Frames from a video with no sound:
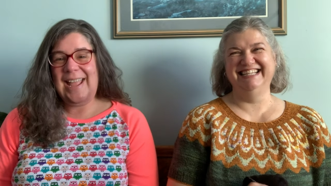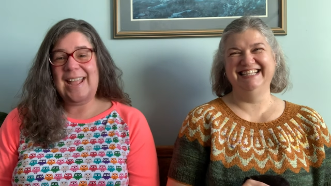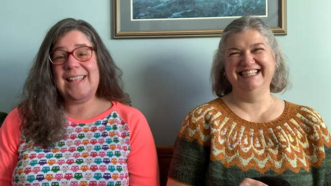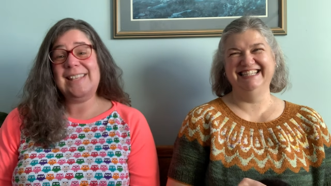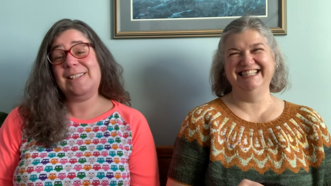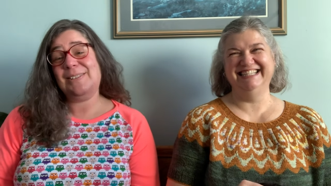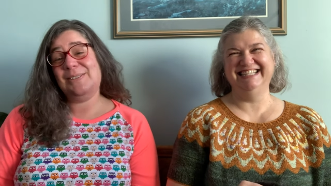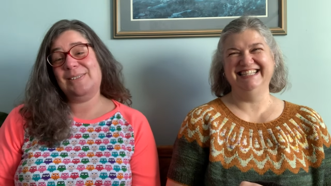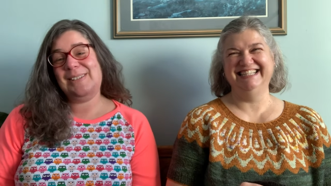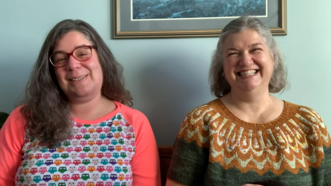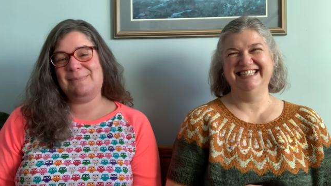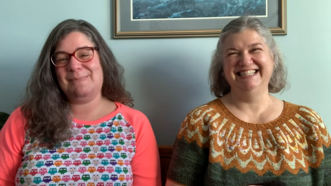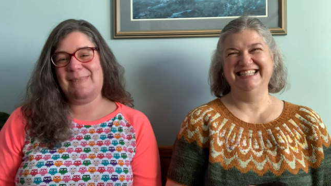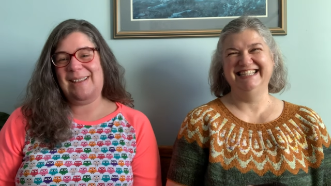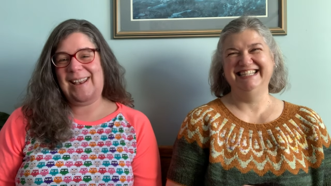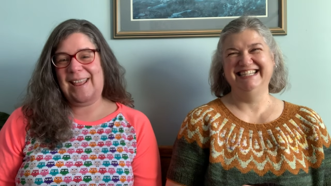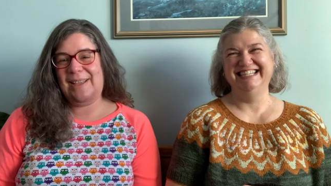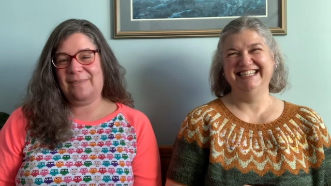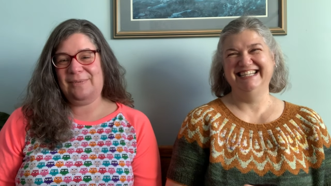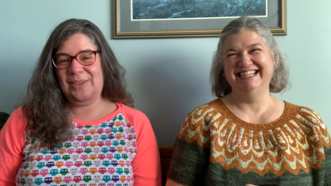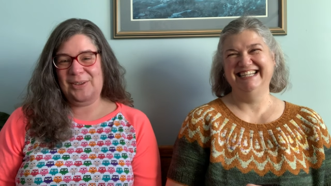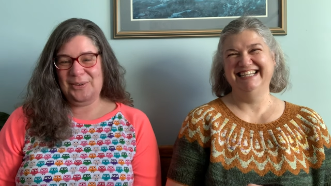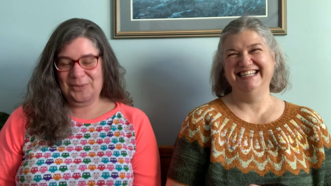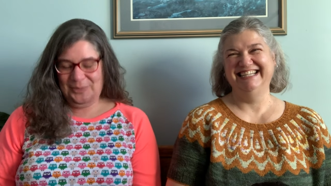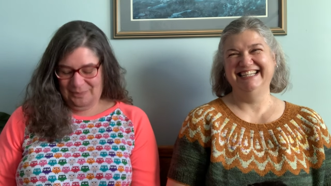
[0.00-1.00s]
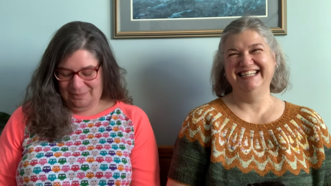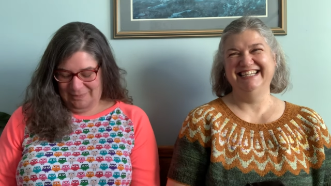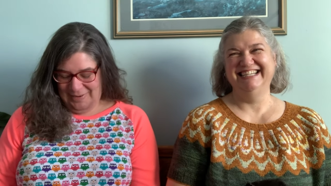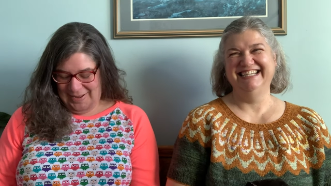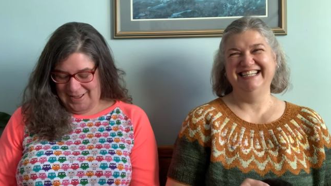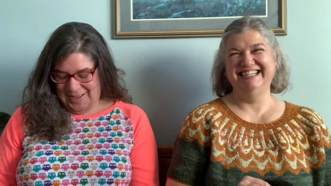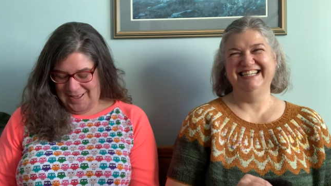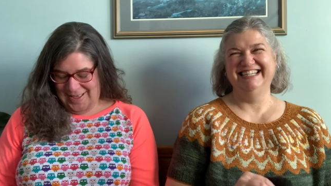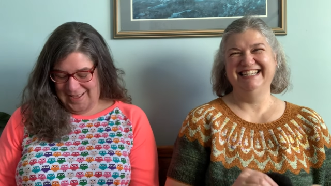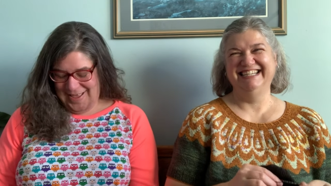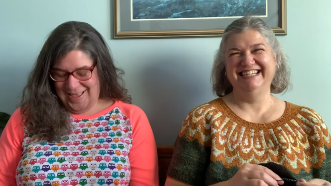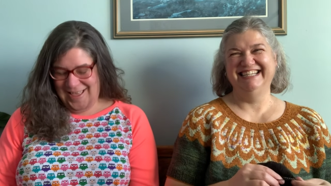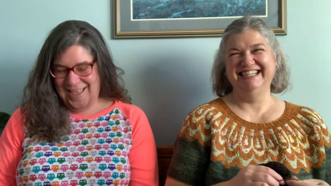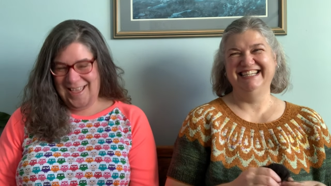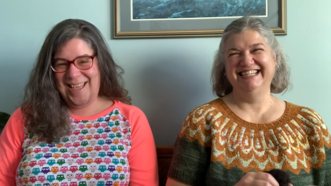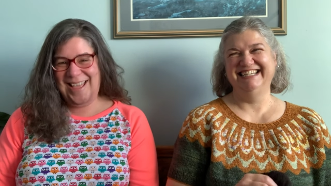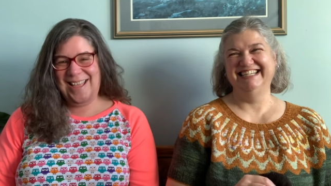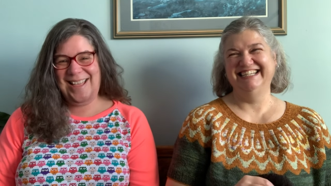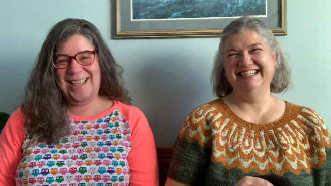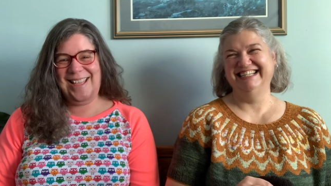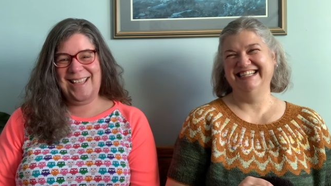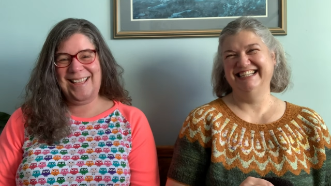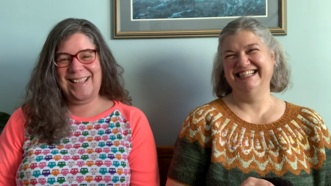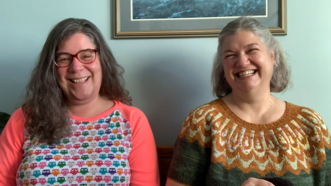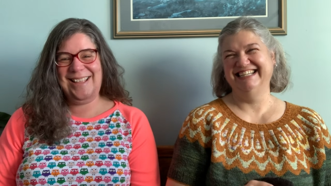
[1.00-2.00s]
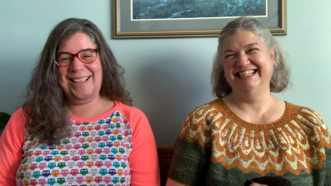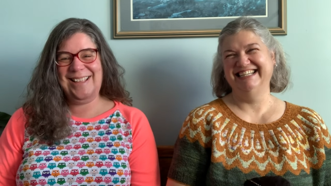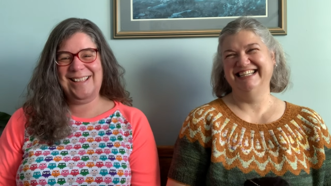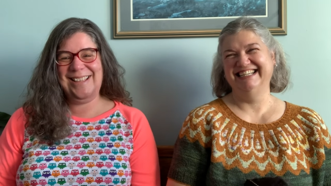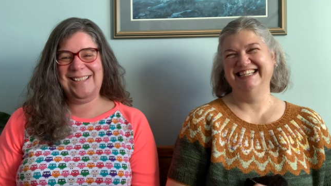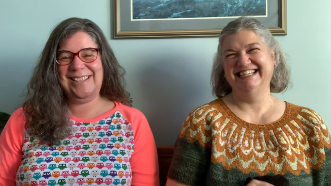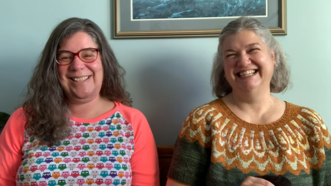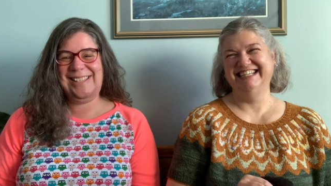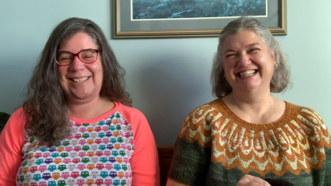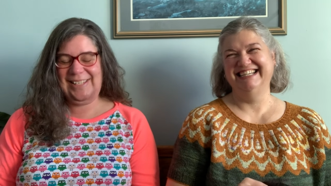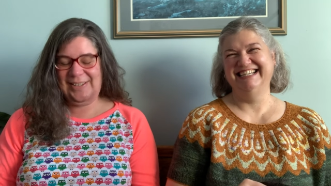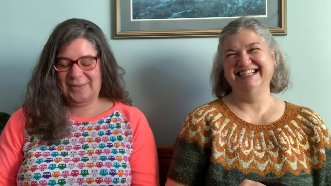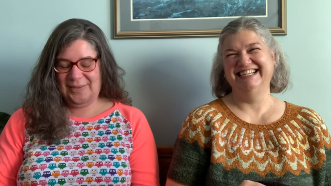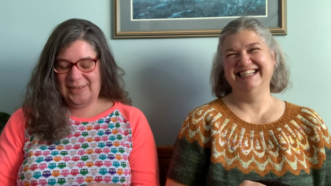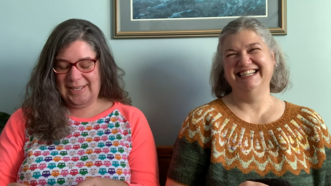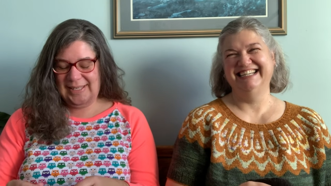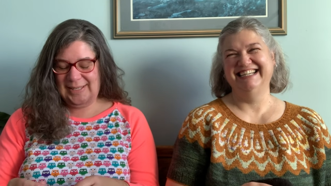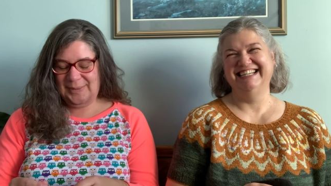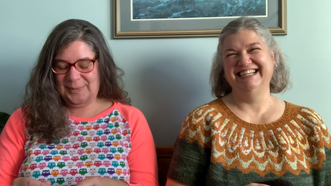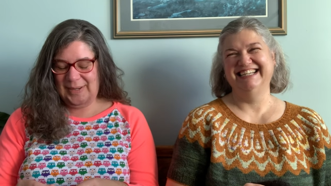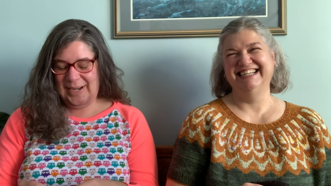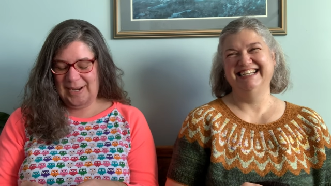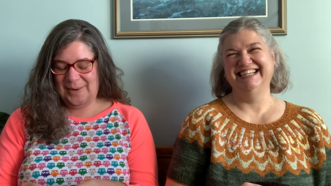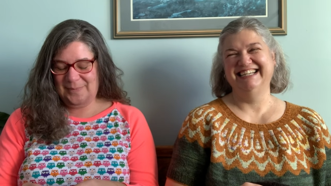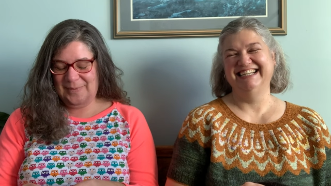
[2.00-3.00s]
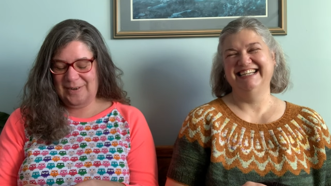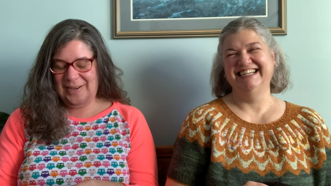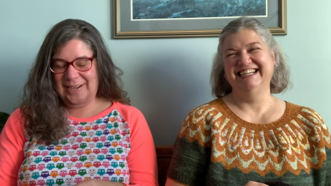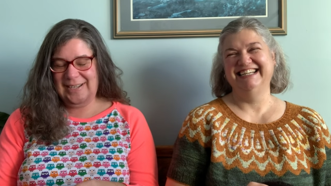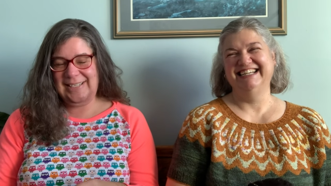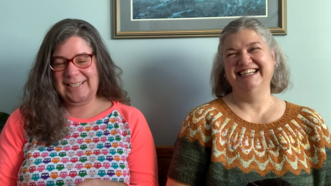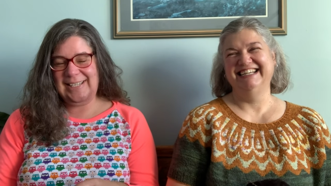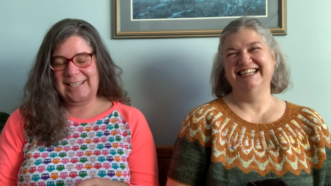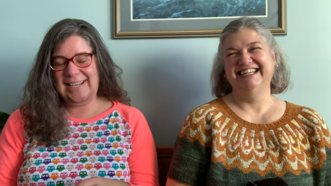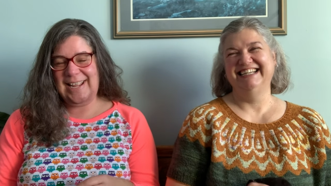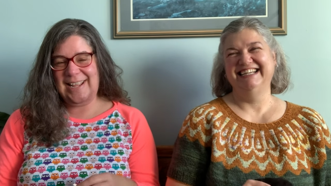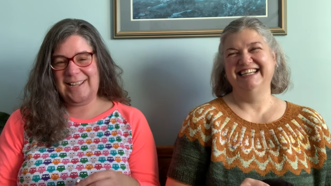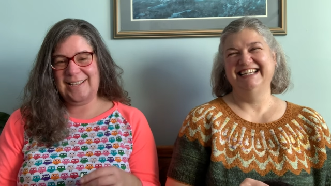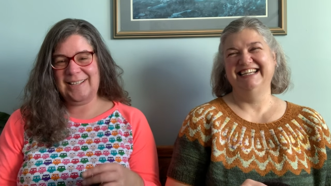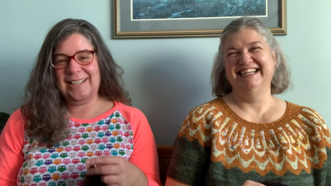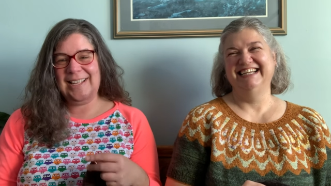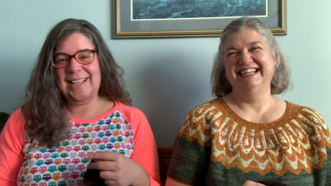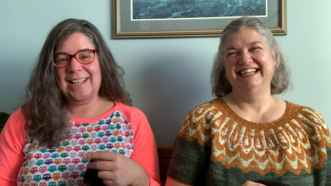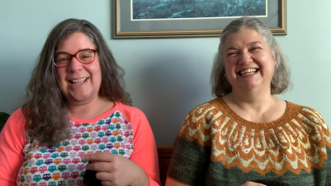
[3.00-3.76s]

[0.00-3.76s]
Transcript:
Speaker 1: and so does my nephew. so that's what I'm wearing today.